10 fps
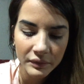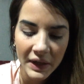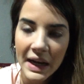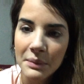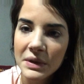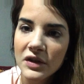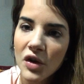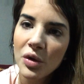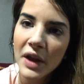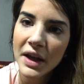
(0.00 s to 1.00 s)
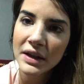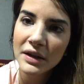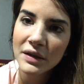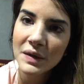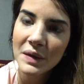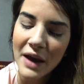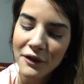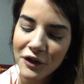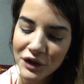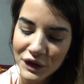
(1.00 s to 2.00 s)
And I'm so like, I
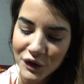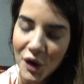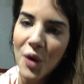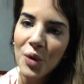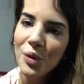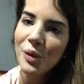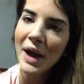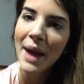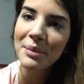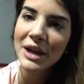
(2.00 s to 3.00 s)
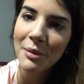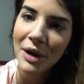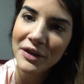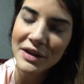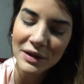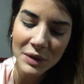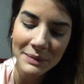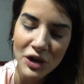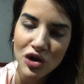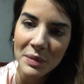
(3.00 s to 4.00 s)
feel so happy I bought this
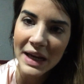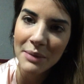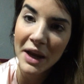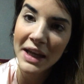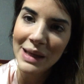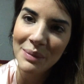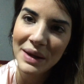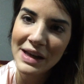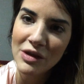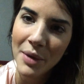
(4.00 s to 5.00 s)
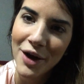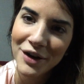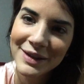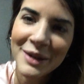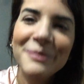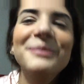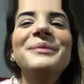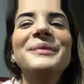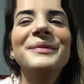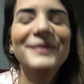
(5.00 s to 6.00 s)
special makeup that I keep it in the box.
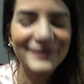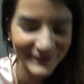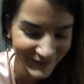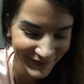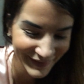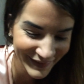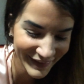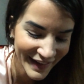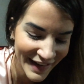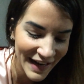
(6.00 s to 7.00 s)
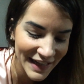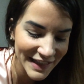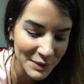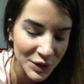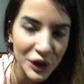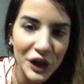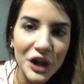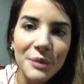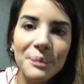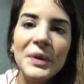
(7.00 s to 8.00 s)
Because I'm a total
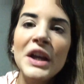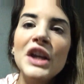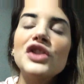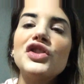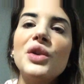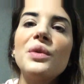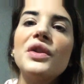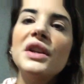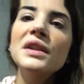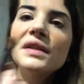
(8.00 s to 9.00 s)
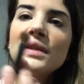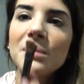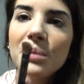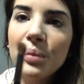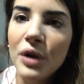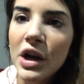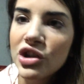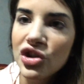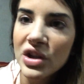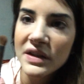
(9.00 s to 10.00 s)
nerd. So this
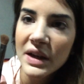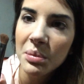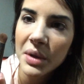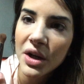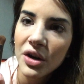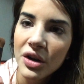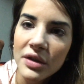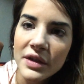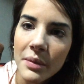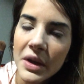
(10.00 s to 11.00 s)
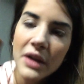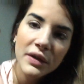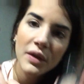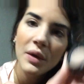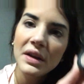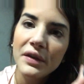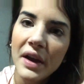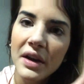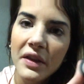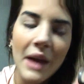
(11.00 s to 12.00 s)
brush is like bigger or something, so I
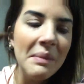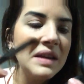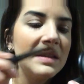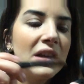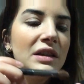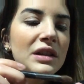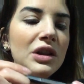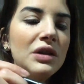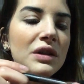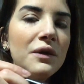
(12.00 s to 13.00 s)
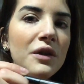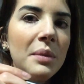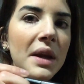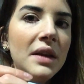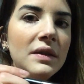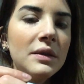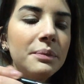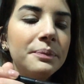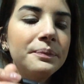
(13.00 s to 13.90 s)
decided that makes sense to use it for the base.